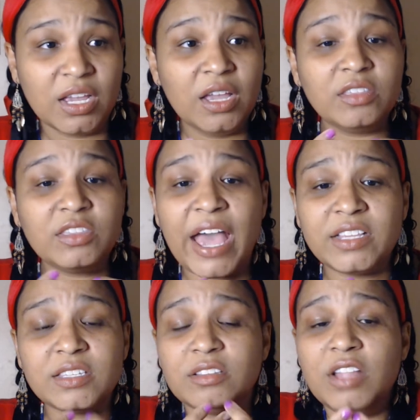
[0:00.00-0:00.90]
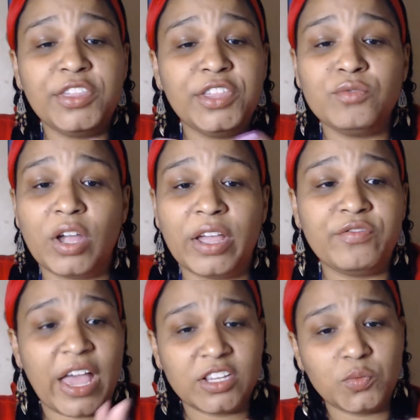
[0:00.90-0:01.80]
That's nothing wrong. If
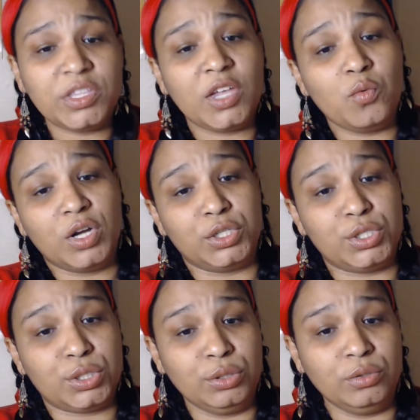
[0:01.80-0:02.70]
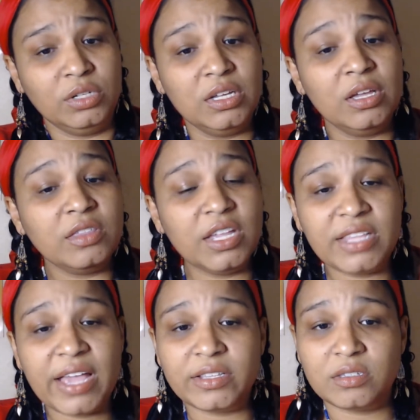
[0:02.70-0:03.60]
that's what they want to do, then
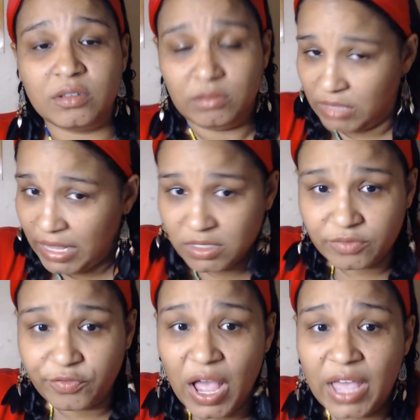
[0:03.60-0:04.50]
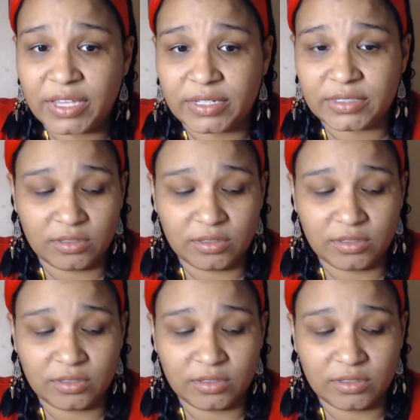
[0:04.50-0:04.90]
that's that's fine.